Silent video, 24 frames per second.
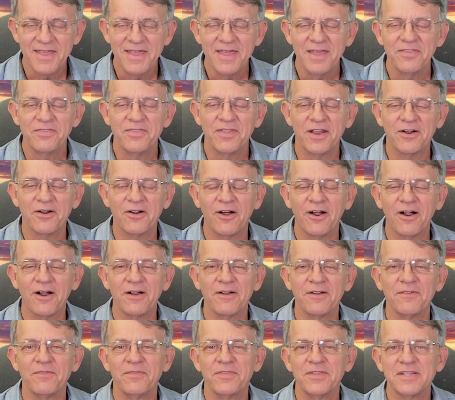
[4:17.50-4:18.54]
There
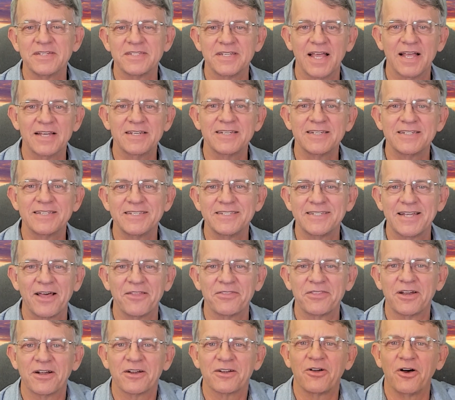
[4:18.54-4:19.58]
are these entities out
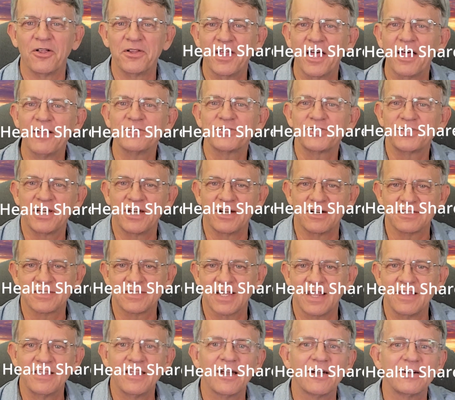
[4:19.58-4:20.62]
there called Healthshares,
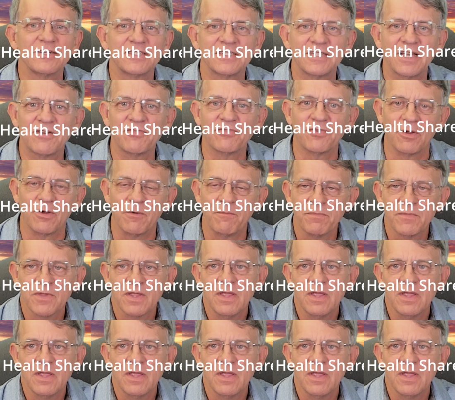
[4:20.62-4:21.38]
and there are several.